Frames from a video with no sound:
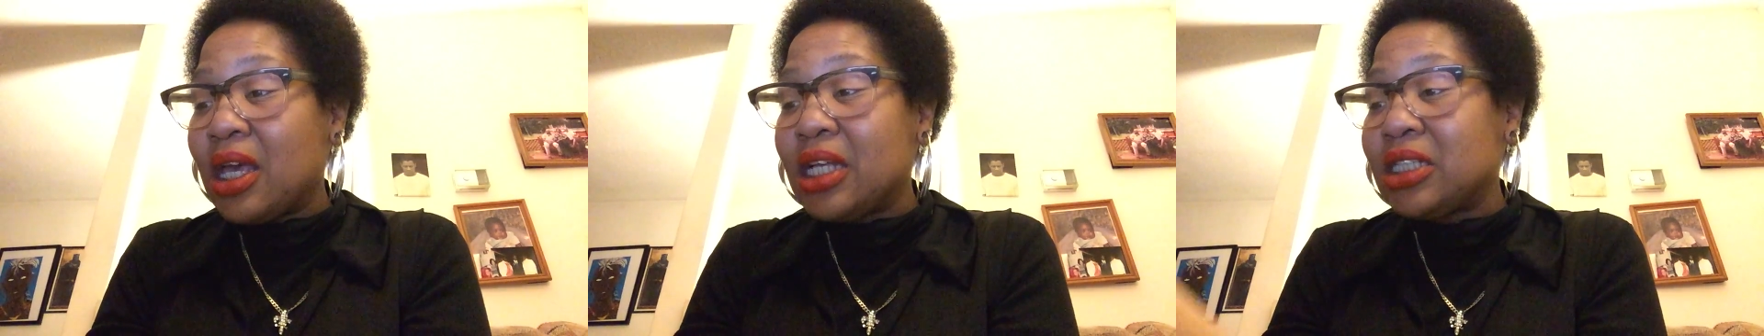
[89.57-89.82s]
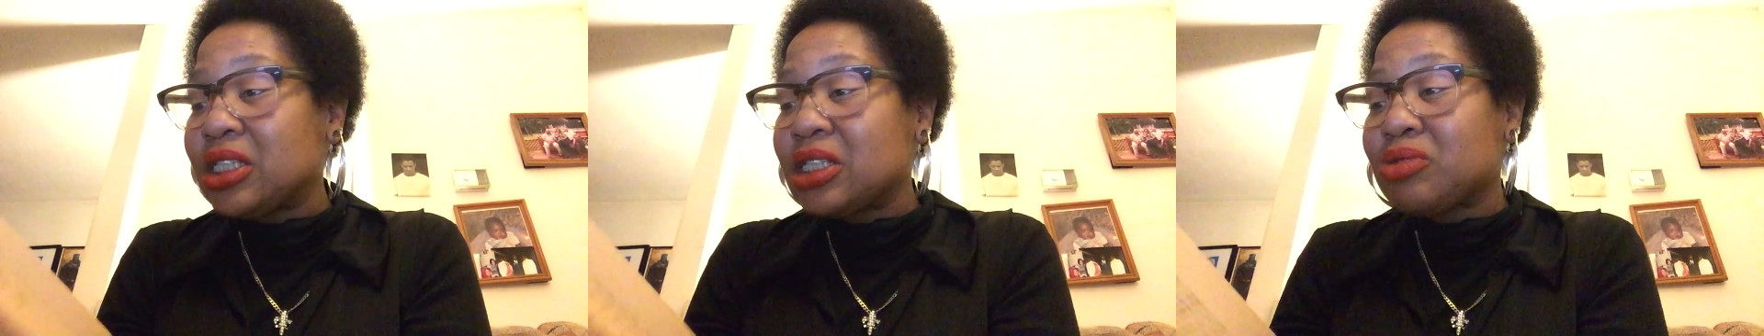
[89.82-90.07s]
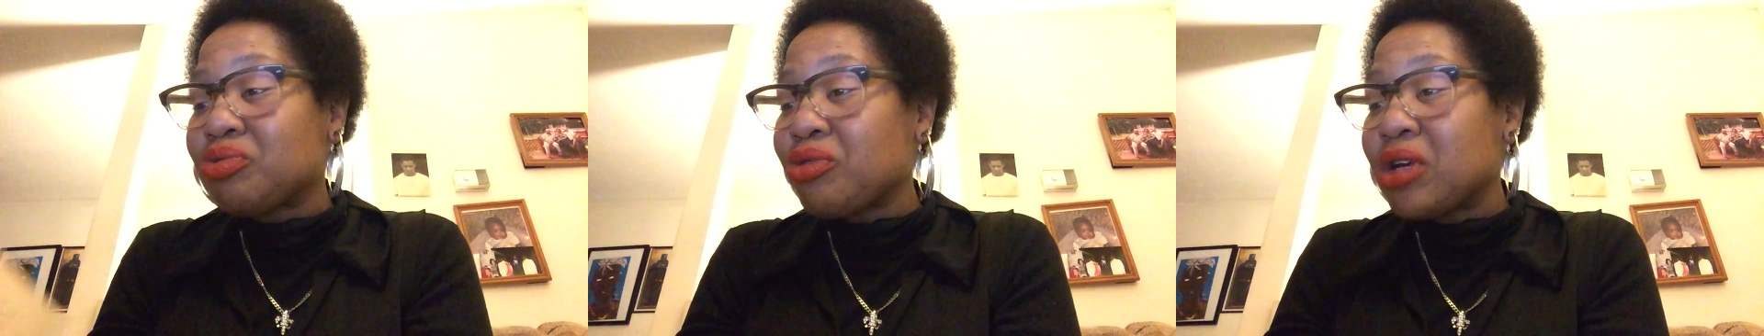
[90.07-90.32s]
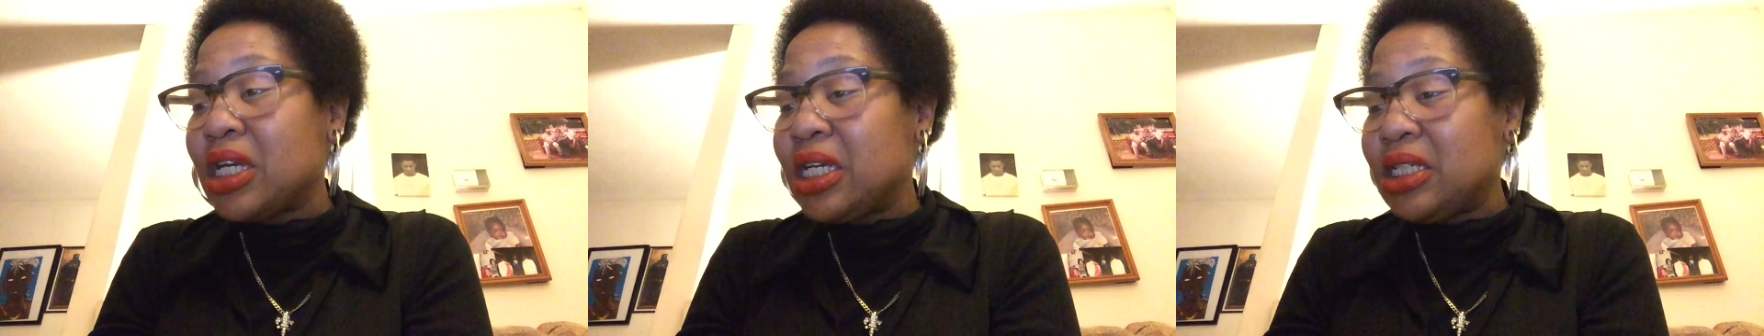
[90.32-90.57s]
and just
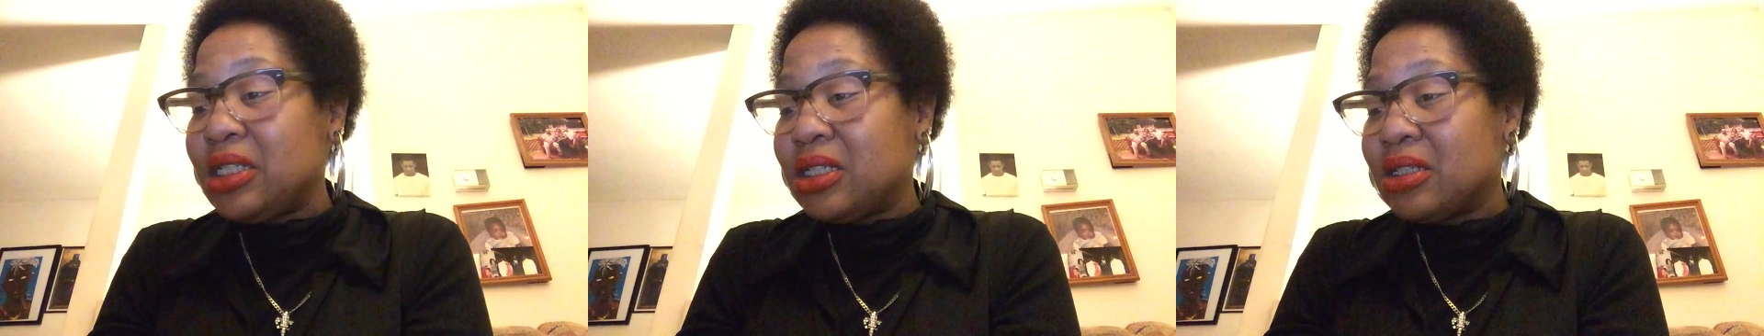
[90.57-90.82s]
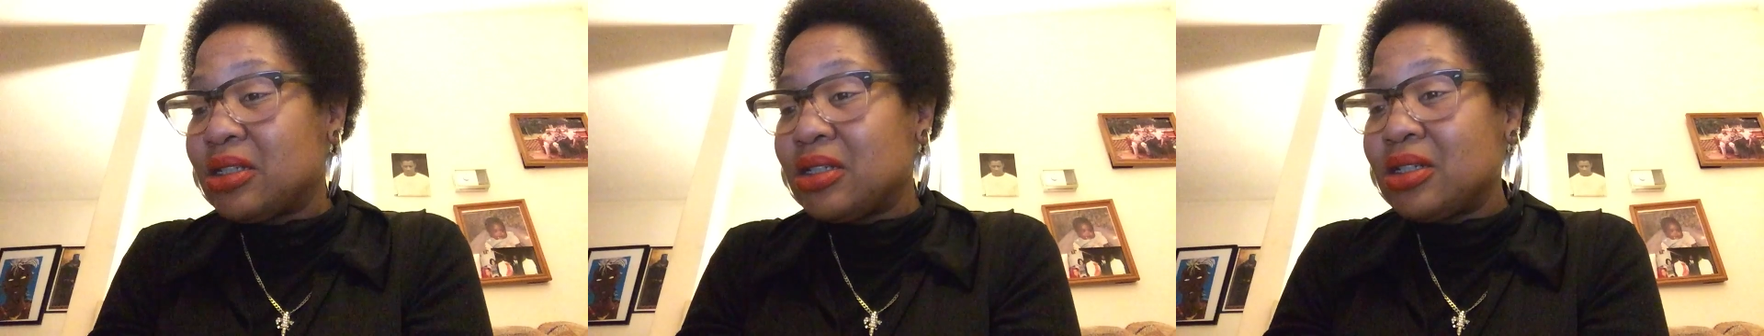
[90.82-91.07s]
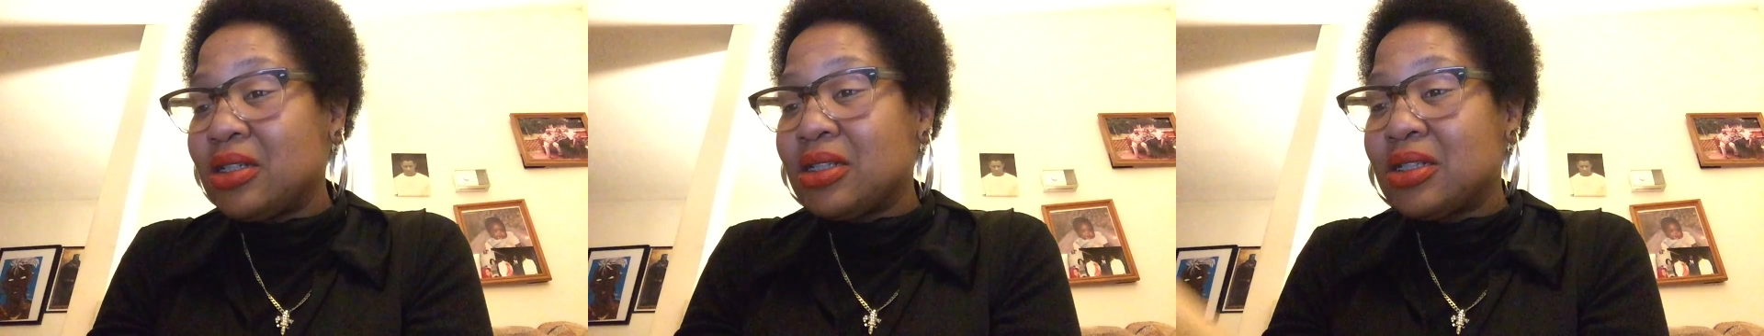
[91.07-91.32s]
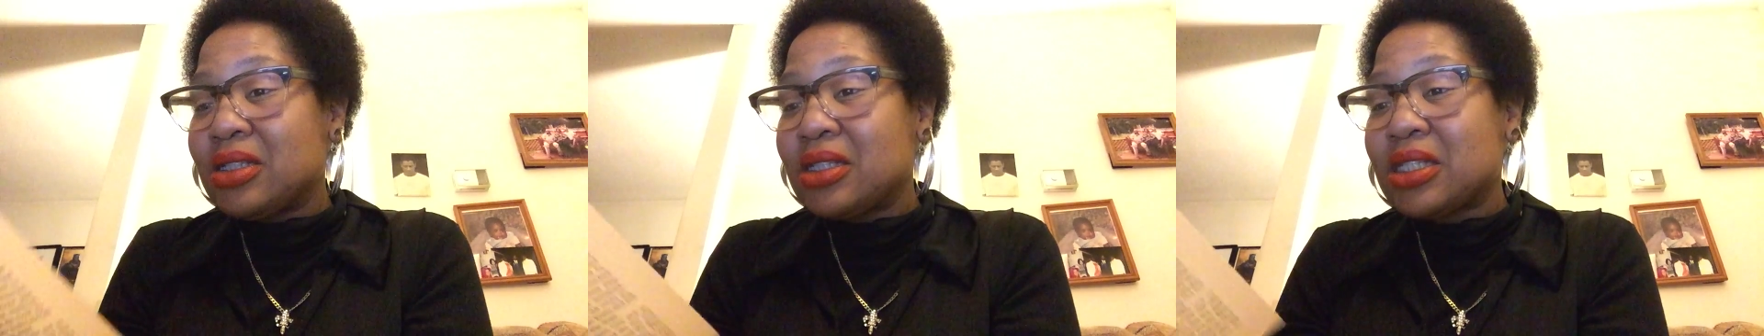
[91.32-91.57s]
read
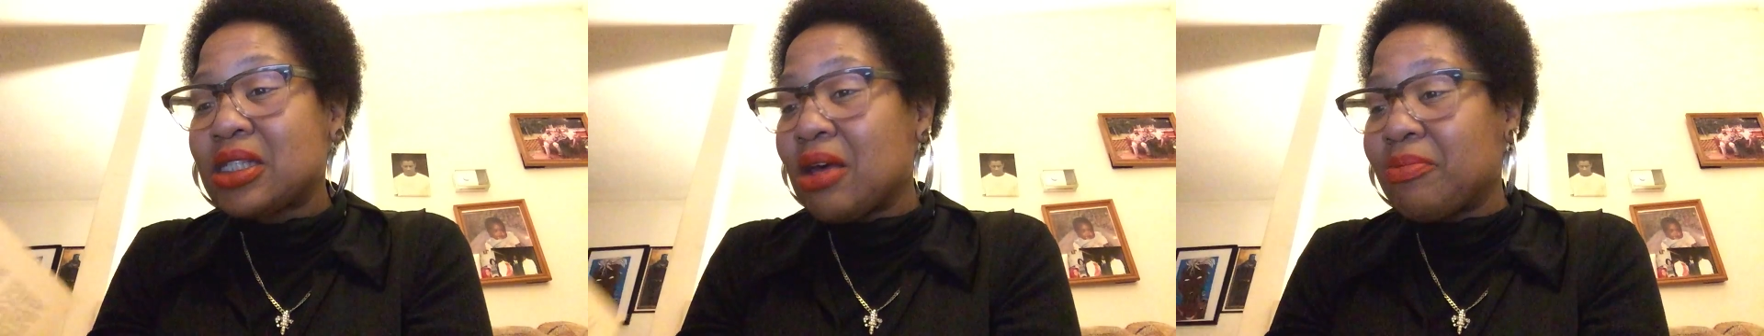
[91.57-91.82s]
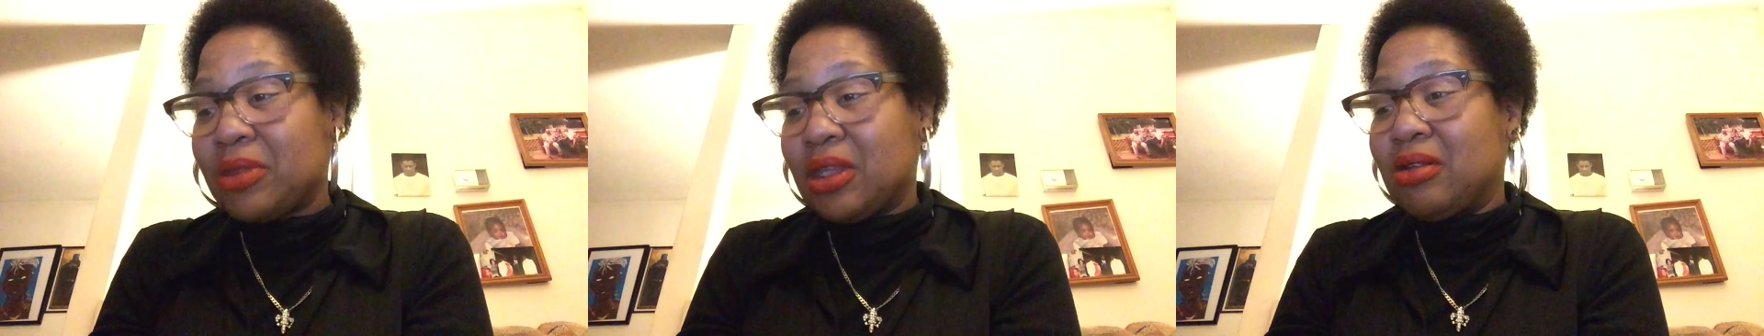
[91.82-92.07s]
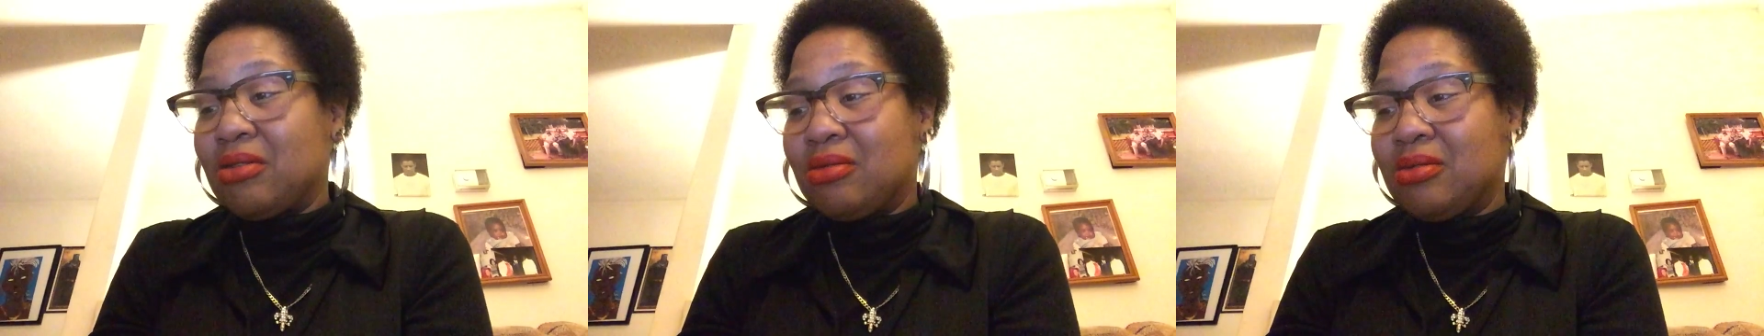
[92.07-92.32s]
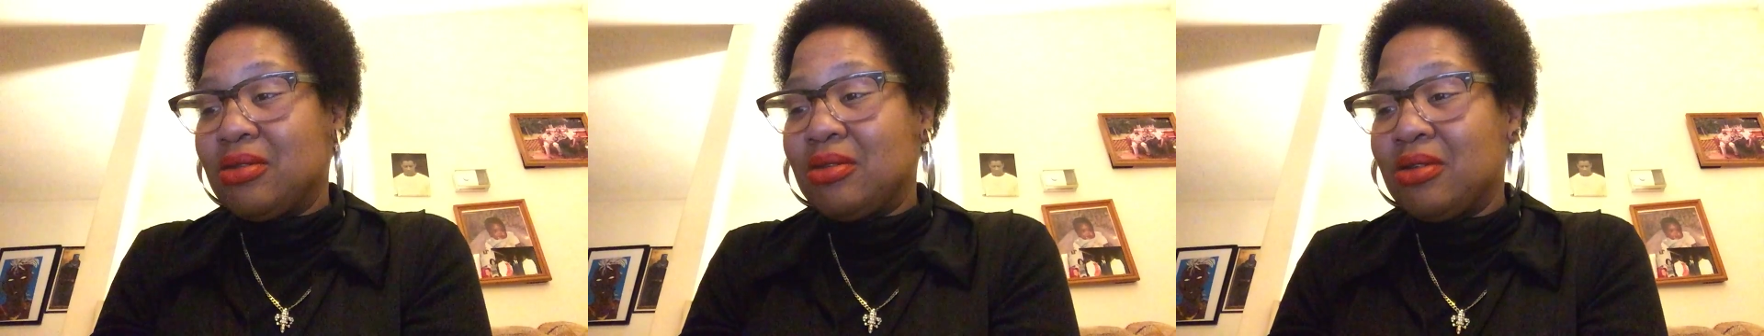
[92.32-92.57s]
something.
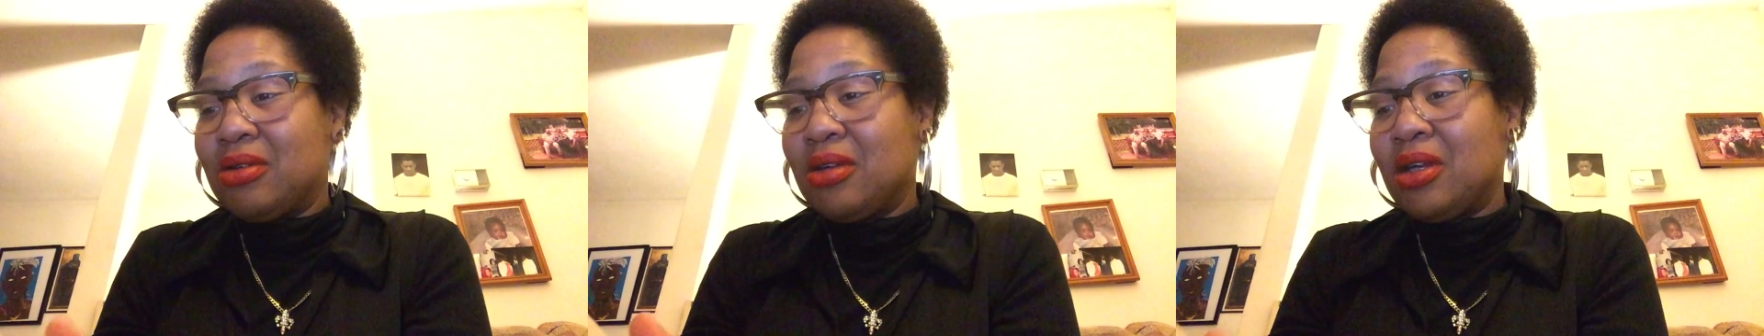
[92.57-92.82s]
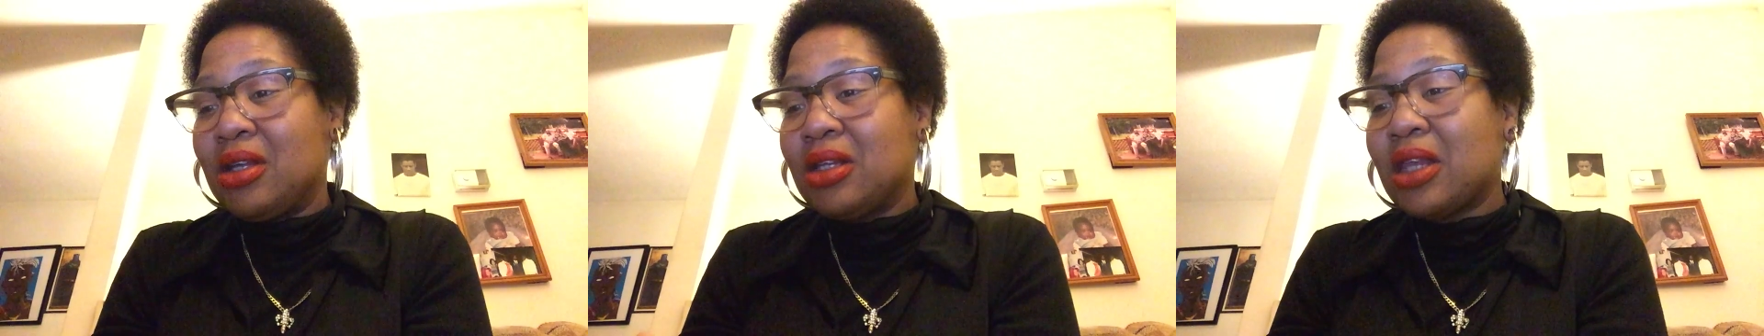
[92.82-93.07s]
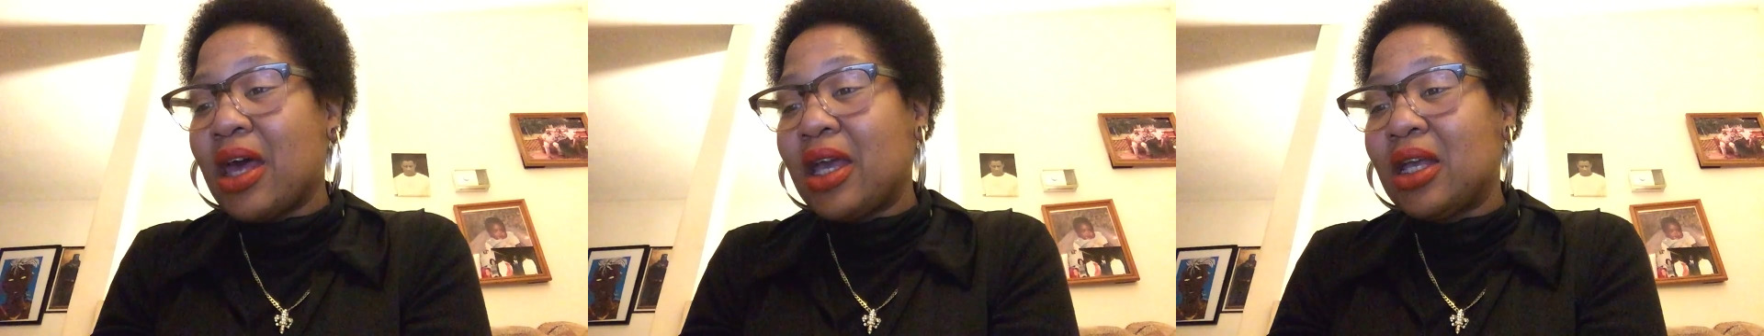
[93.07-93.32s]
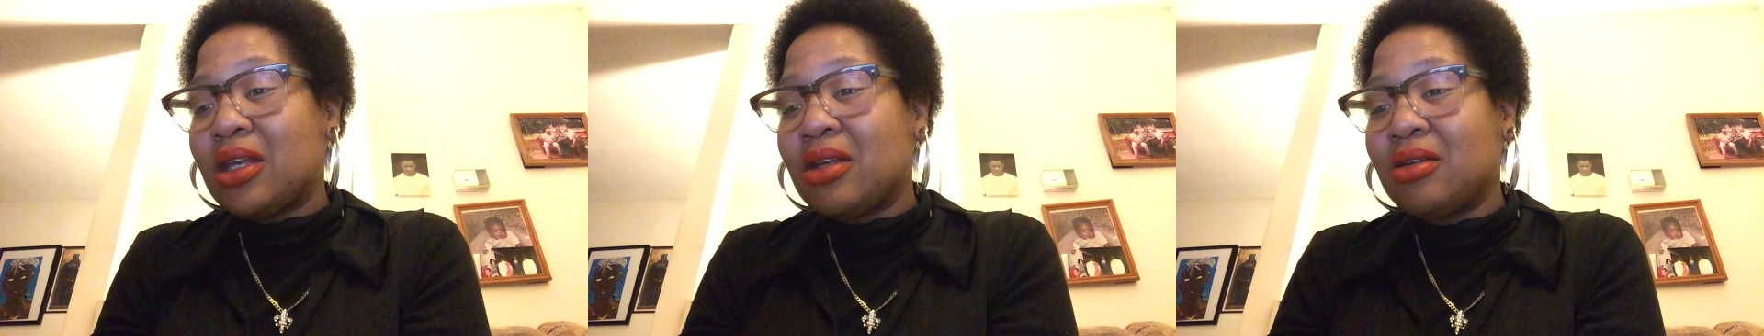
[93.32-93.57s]

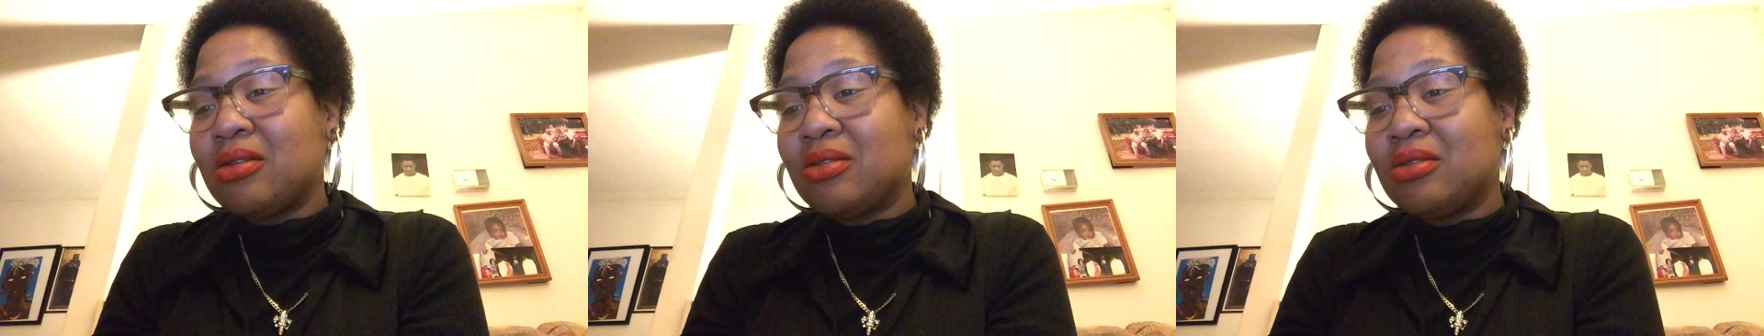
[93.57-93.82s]
Like,